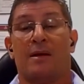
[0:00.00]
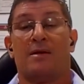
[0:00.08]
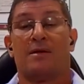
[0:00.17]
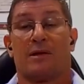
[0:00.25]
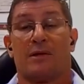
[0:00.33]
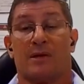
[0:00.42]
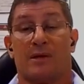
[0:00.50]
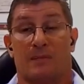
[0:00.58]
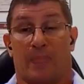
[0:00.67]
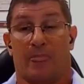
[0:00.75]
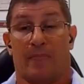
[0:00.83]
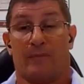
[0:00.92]
So
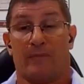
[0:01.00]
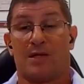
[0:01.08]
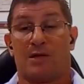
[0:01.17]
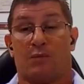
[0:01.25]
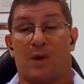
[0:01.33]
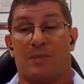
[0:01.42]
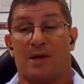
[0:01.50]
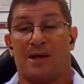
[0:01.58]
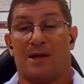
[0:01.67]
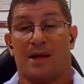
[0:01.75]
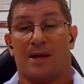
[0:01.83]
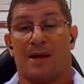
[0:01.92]
this
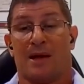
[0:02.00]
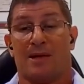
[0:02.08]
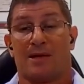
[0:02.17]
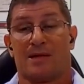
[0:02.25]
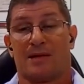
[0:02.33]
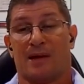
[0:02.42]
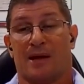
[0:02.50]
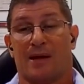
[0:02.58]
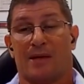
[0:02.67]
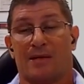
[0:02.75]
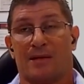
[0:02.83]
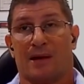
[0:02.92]
weapon detonates
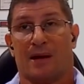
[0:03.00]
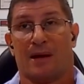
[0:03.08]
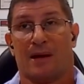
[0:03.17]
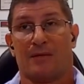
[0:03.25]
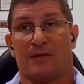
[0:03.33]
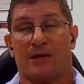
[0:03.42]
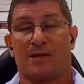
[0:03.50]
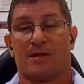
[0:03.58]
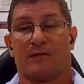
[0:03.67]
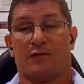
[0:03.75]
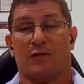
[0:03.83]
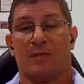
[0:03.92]
at
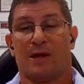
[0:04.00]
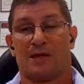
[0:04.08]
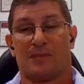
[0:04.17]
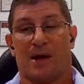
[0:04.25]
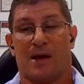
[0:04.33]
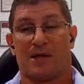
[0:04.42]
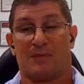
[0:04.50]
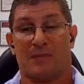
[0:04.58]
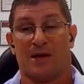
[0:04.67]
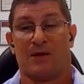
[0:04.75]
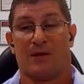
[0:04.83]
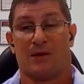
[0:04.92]
just a few minutes past
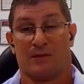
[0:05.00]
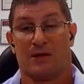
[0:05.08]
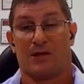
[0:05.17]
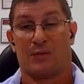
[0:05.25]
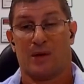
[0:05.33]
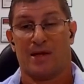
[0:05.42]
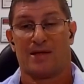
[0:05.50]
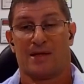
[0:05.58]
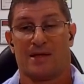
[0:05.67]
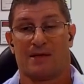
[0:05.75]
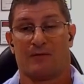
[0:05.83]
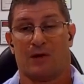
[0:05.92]
midnight on the
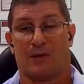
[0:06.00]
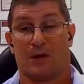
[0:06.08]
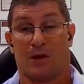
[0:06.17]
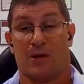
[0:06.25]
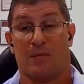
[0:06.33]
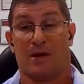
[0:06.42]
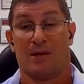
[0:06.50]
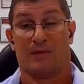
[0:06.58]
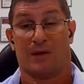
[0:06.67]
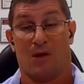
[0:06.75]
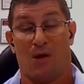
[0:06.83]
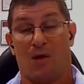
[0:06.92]
26th of October,
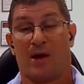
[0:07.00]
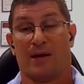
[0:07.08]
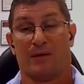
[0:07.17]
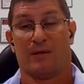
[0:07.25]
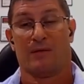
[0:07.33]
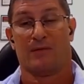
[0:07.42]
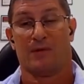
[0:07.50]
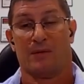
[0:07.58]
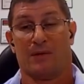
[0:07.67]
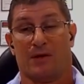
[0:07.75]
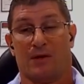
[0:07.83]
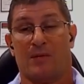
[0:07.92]
the height of
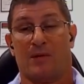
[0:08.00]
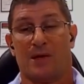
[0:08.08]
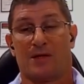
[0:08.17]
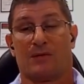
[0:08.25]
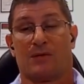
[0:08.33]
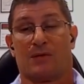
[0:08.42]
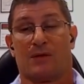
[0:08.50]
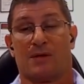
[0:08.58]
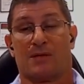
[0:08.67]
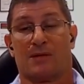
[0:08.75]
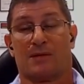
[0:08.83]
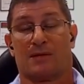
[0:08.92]
the Cuban Missile
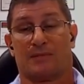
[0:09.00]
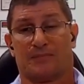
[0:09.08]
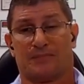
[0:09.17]
Crisis.